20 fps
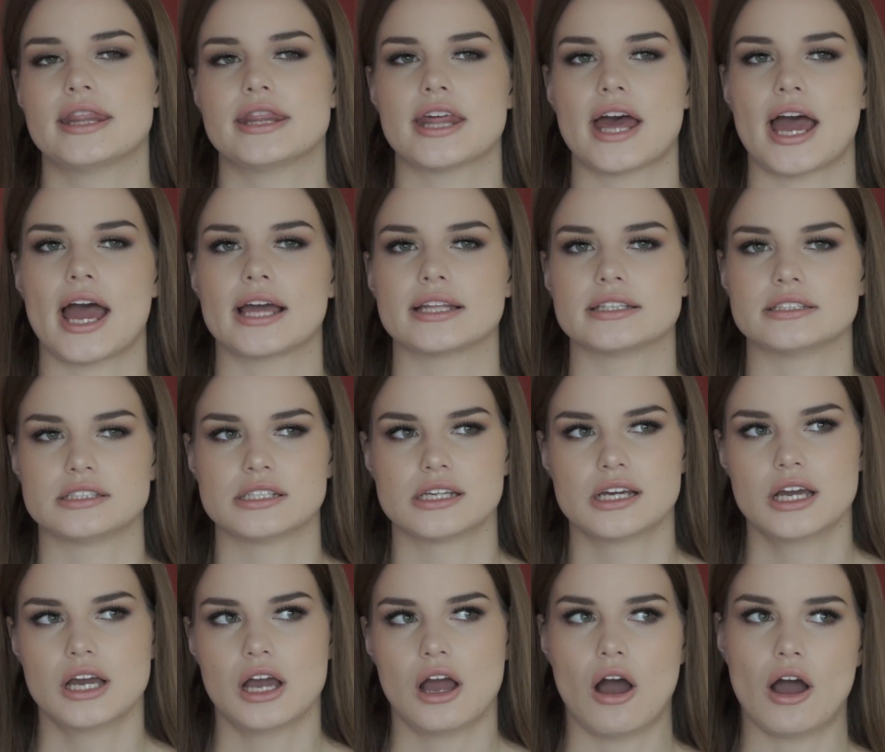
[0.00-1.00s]
that
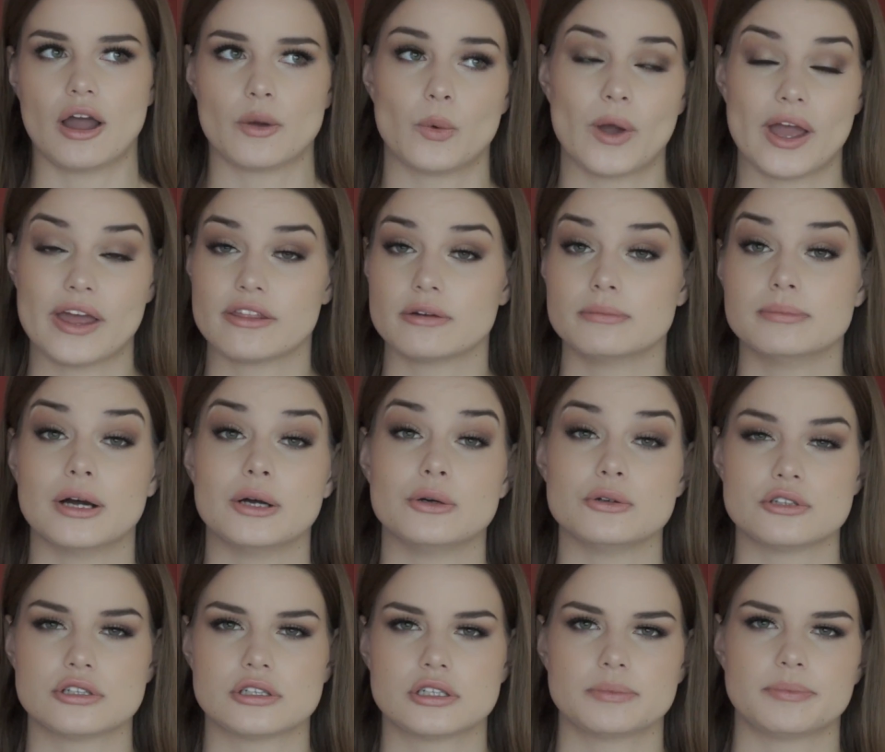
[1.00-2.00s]
I wear the
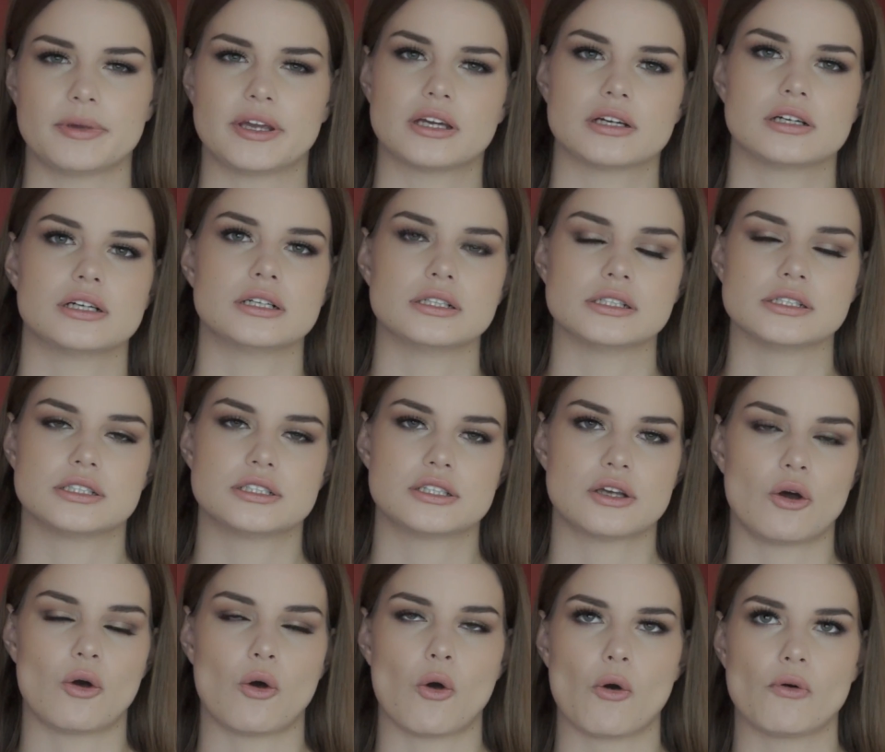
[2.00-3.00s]
most because
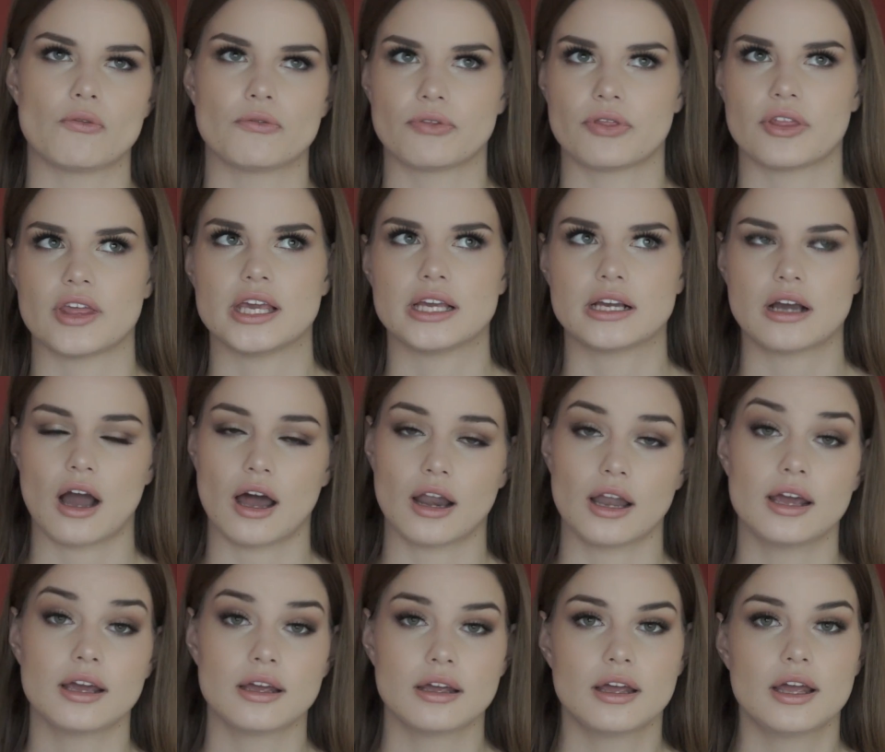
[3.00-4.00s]
of the
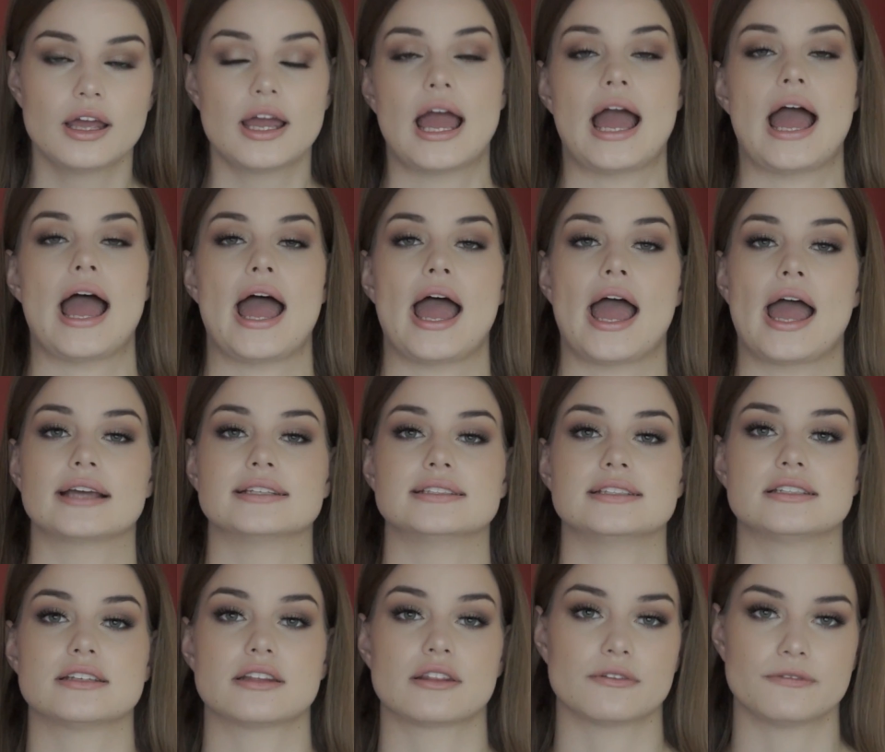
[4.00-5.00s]
color
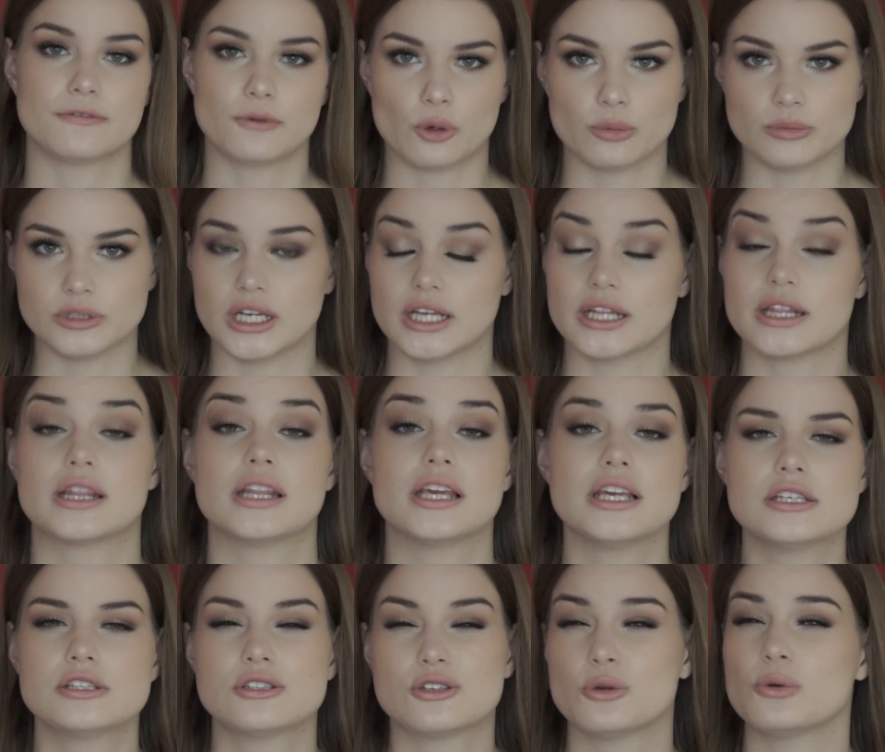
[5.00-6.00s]
and the formula.
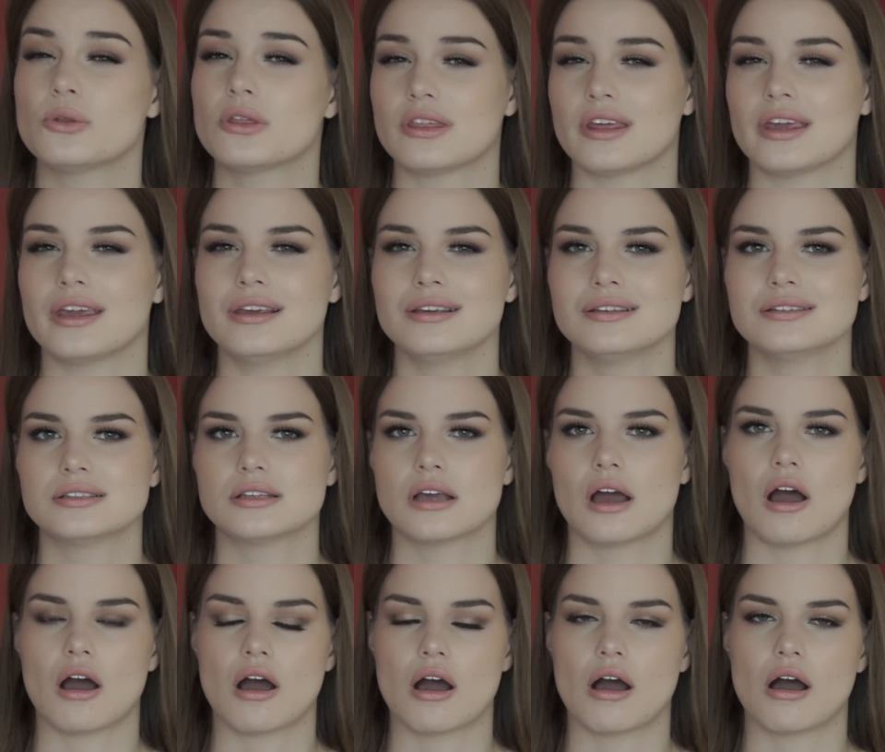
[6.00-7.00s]
These two things
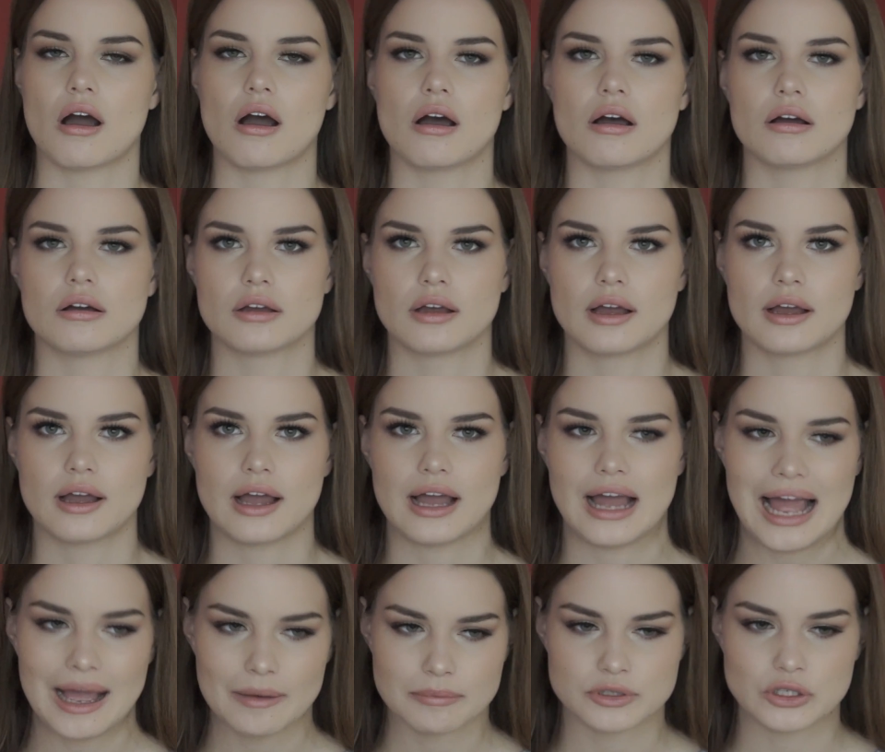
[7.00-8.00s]
are
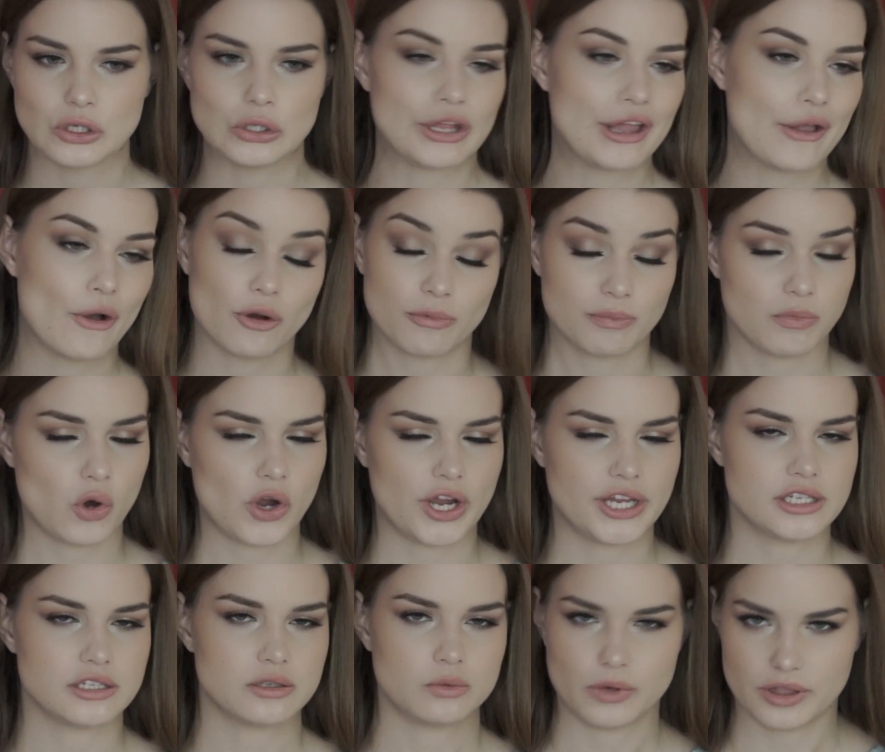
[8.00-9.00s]
absolutely on
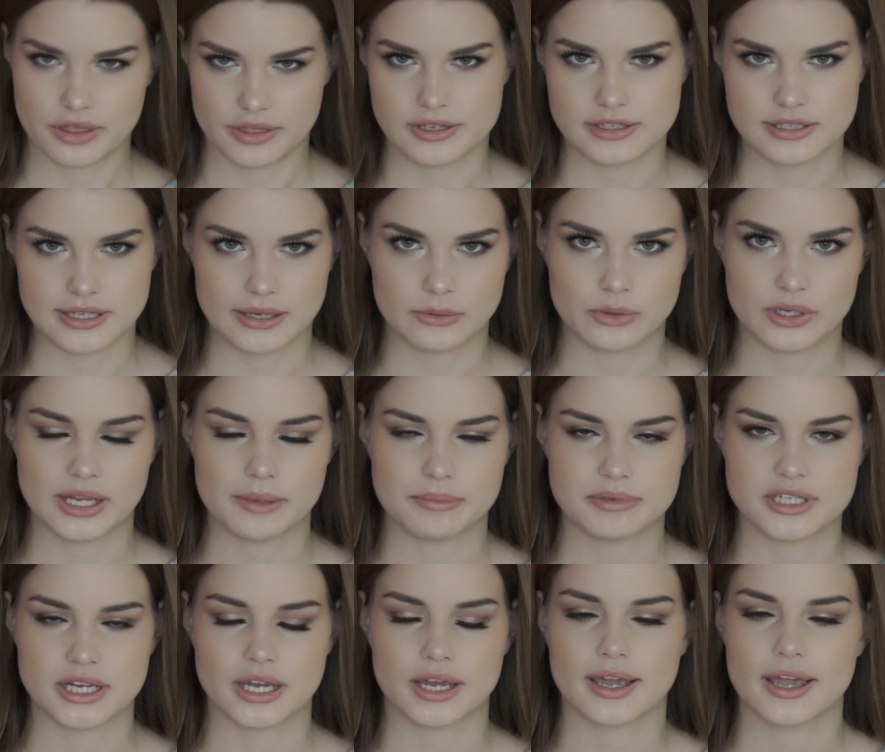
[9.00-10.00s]
point with this liquid
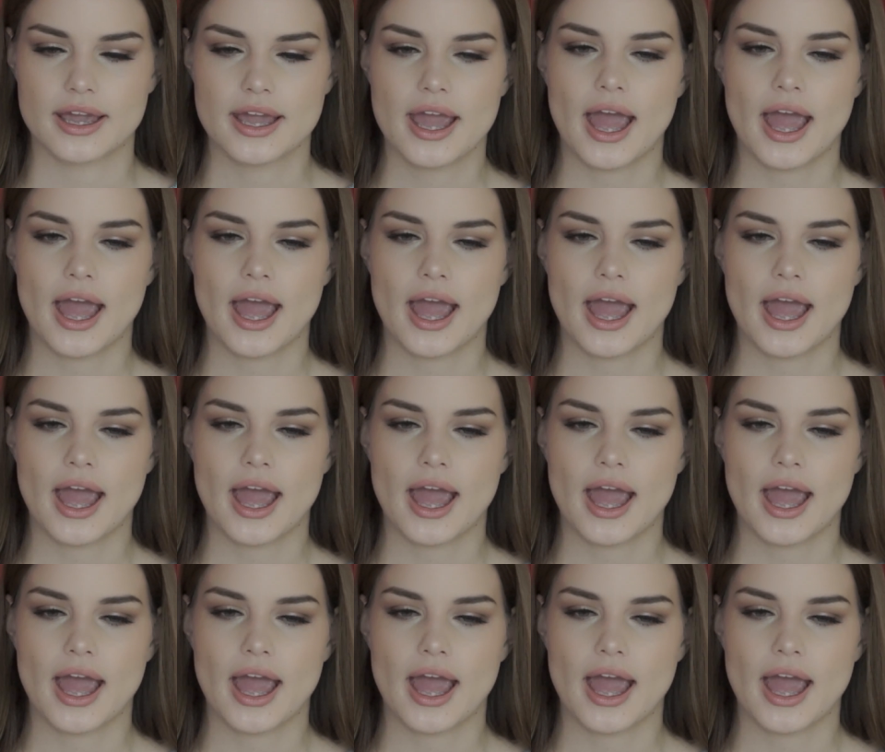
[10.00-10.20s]
lipstick,